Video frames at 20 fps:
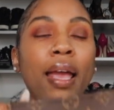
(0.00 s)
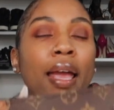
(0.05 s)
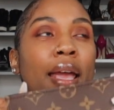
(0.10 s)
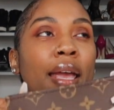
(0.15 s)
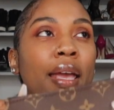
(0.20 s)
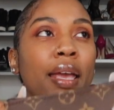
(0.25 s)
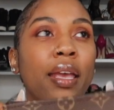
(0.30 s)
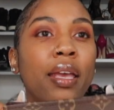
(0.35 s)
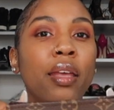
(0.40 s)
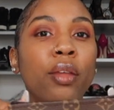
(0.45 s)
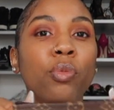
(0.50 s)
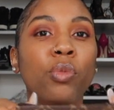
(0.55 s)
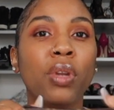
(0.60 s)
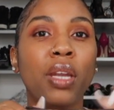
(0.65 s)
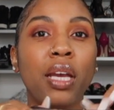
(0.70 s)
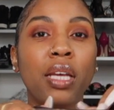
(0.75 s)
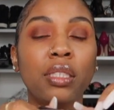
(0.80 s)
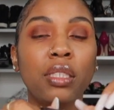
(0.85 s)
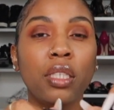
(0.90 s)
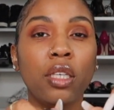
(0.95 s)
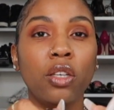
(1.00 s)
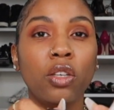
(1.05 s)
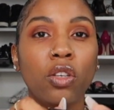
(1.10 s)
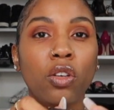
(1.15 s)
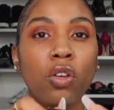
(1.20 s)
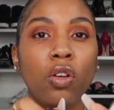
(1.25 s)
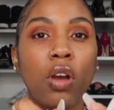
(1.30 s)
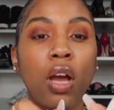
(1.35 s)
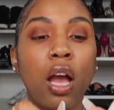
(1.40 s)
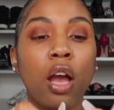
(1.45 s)
And when I tell
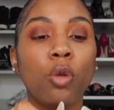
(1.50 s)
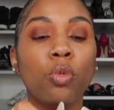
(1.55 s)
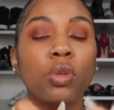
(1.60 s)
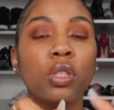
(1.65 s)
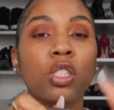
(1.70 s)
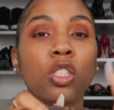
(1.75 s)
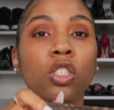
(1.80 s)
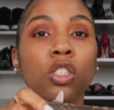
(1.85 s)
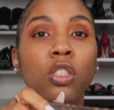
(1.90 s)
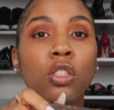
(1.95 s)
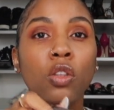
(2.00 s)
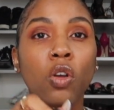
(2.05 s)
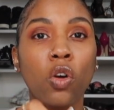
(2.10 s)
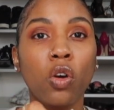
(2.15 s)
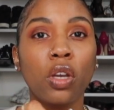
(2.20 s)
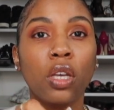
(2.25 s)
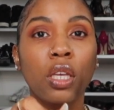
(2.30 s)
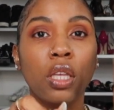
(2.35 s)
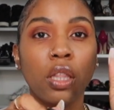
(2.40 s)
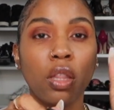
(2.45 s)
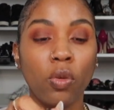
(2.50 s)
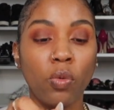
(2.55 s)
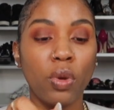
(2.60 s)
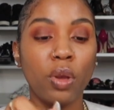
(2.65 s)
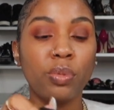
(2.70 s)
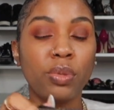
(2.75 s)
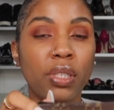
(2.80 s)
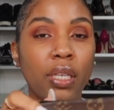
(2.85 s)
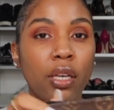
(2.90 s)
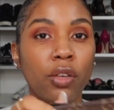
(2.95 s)
y'all, I was stalking the
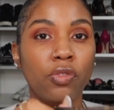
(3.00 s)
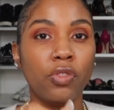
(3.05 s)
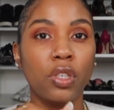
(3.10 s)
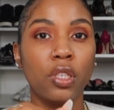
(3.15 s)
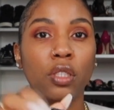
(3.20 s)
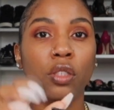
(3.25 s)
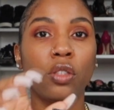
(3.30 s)
website for this